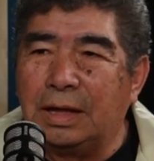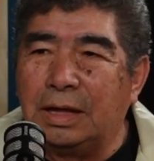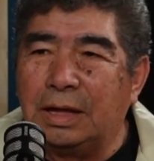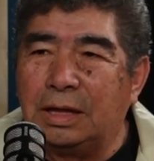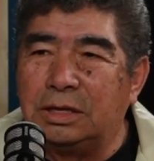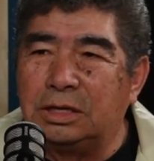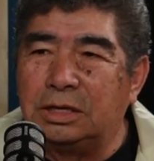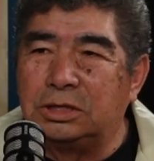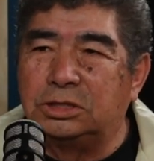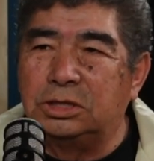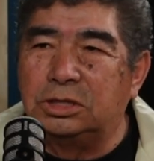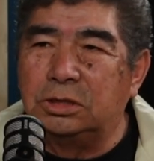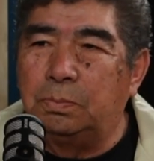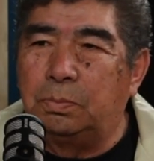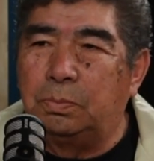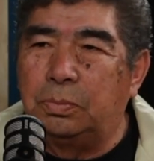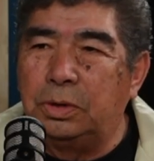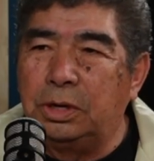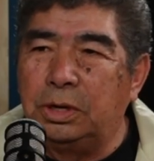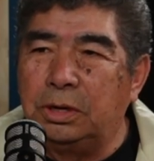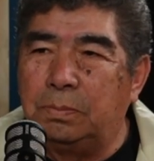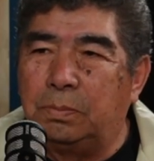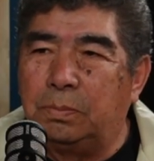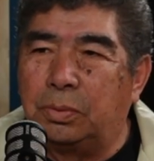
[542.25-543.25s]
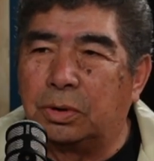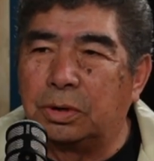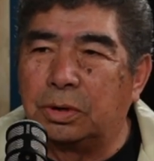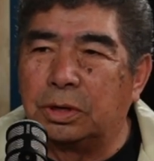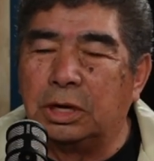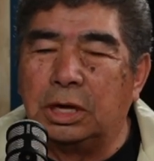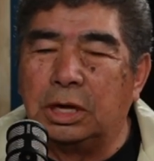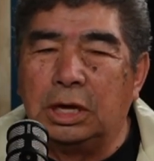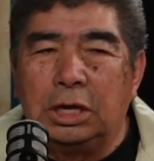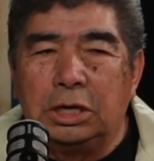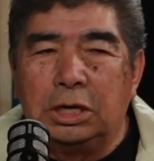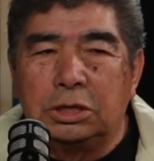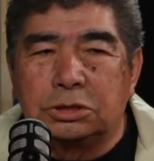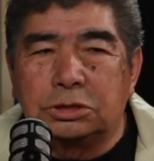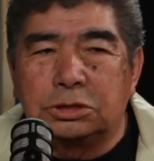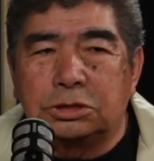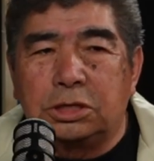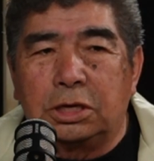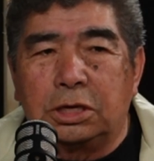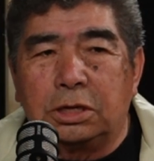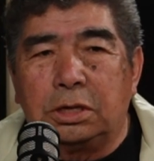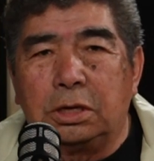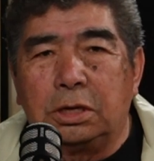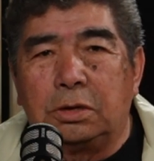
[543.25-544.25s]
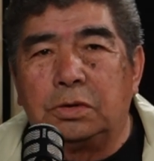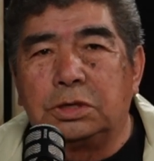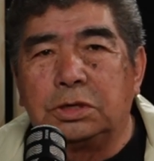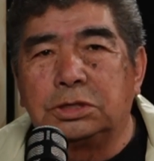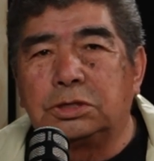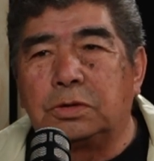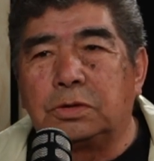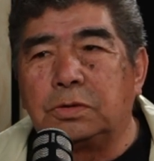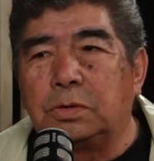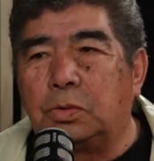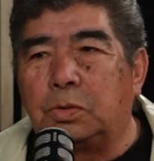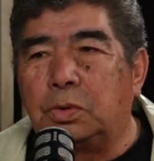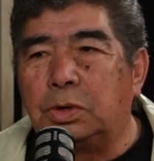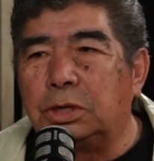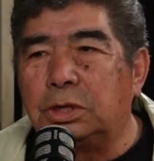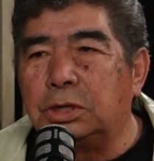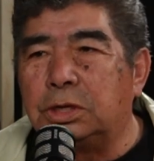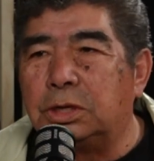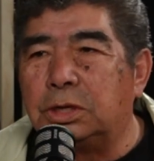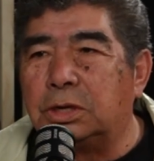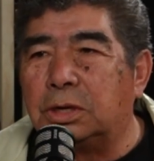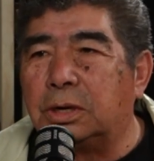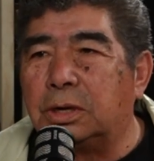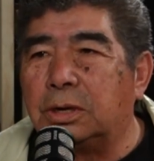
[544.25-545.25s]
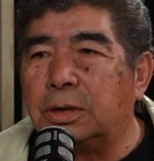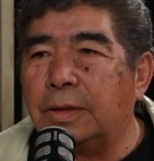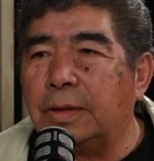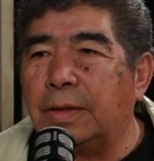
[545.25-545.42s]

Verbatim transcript: this is important. Just like the rest of the world here.